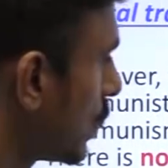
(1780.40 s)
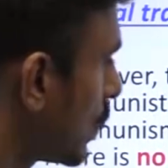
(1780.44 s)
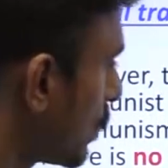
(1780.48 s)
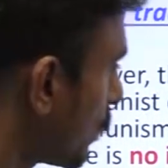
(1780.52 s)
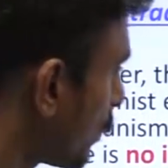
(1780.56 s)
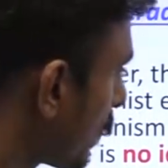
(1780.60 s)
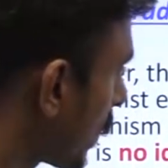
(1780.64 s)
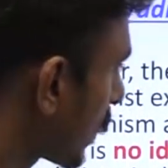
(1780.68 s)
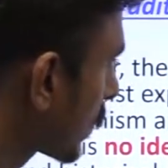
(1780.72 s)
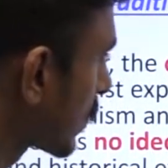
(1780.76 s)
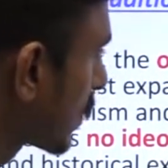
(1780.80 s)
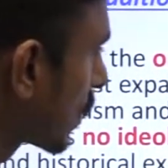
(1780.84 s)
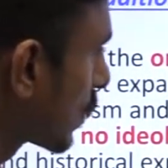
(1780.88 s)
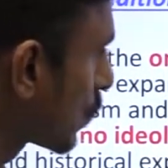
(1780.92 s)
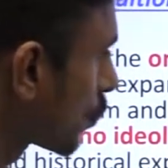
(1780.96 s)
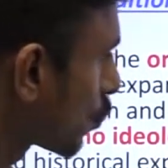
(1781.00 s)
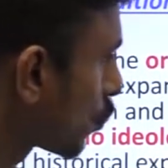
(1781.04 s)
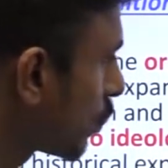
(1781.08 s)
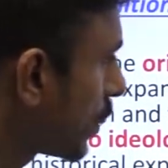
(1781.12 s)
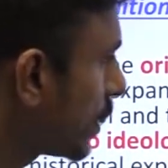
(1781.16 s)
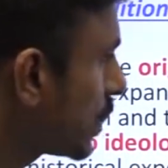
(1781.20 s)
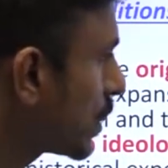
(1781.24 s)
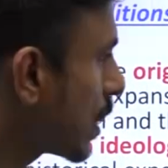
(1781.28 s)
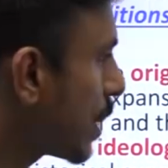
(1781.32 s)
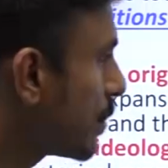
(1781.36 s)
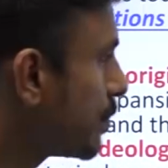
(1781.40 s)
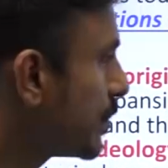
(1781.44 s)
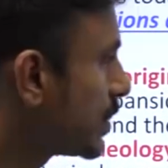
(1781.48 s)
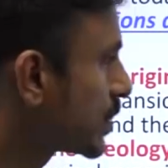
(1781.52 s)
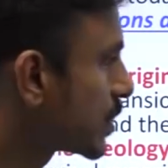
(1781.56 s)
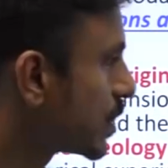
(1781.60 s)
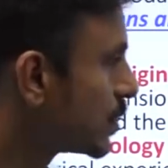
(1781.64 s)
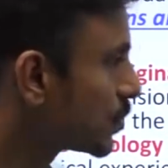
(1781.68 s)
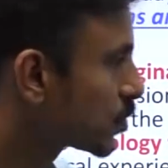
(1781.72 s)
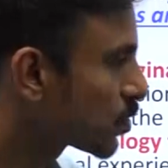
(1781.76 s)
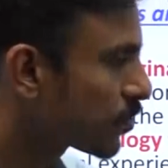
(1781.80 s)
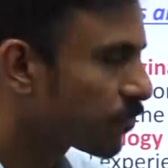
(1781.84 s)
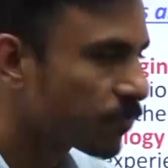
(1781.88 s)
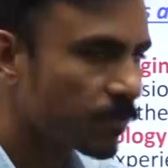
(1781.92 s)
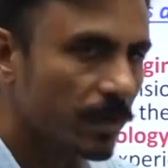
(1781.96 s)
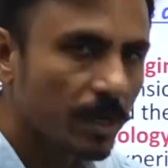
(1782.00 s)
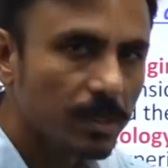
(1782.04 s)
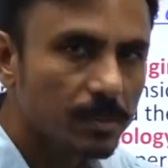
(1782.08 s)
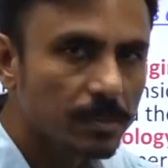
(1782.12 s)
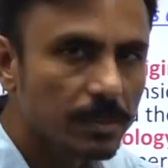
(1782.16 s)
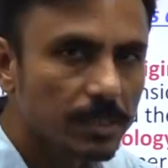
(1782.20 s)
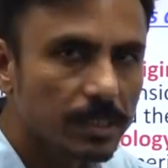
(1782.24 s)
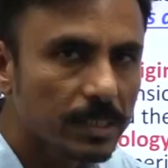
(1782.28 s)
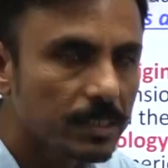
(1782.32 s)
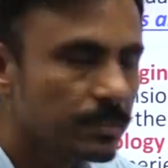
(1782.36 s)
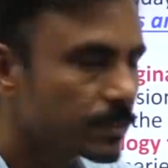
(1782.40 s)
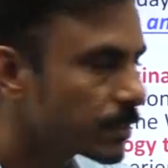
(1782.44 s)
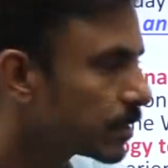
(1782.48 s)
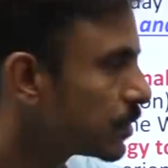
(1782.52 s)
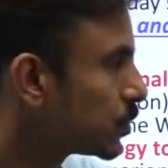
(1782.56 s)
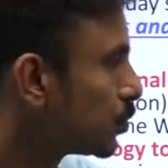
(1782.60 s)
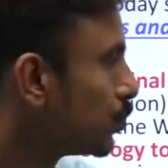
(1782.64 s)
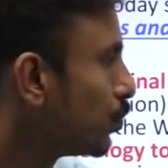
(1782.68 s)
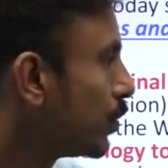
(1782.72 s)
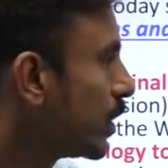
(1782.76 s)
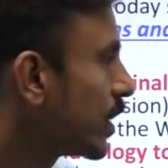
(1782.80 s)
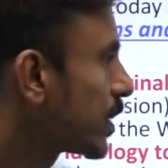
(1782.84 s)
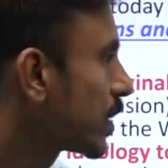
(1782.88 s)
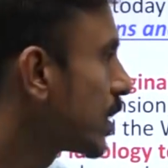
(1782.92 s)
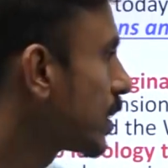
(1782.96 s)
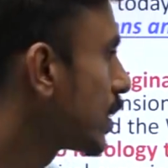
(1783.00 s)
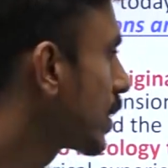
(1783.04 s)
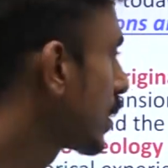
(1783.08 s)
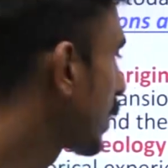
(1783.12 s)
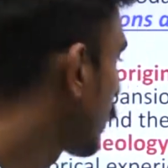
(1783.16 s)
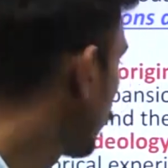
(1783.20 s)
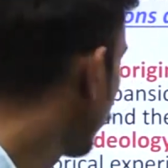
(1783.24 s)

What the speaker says: but the growing ambitions of countries is making it